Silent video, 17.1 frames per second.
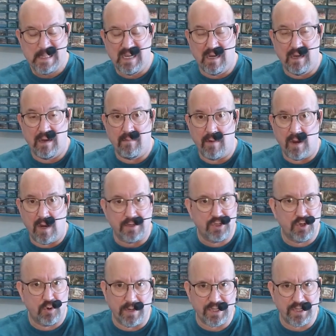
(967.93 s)
on
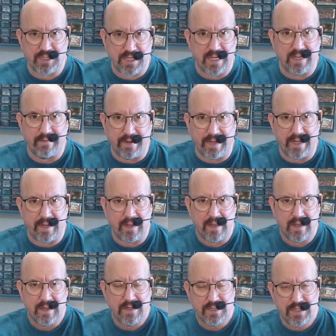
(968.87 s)

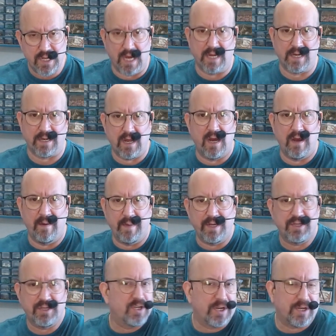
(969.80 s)
twitchtv.com
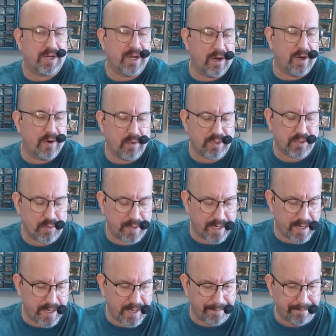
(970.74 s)
at
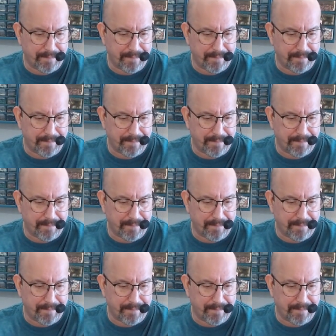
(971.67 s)
Junkyard129.